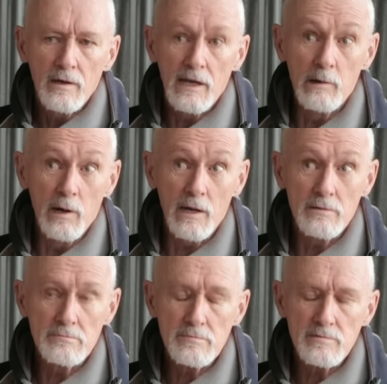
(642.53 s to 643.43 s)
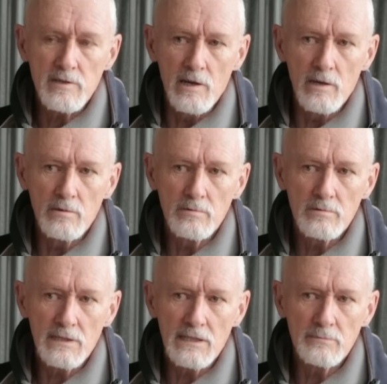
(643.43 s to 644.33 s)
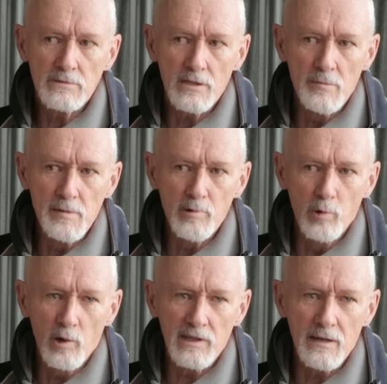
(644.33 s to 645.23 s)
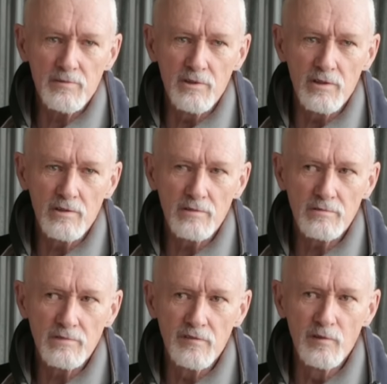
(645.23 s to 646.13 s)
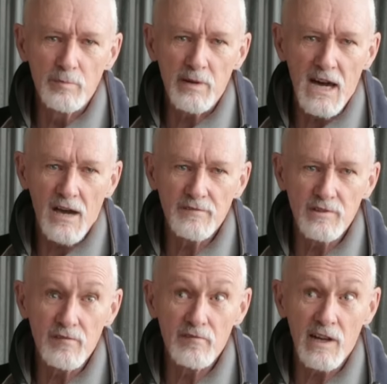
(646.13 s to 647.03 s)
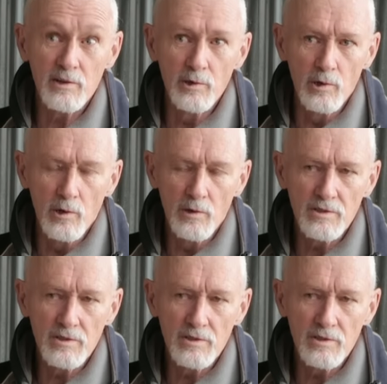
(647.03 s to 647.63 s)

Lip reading: Anyway, and I remember walking up the footpath to the front door,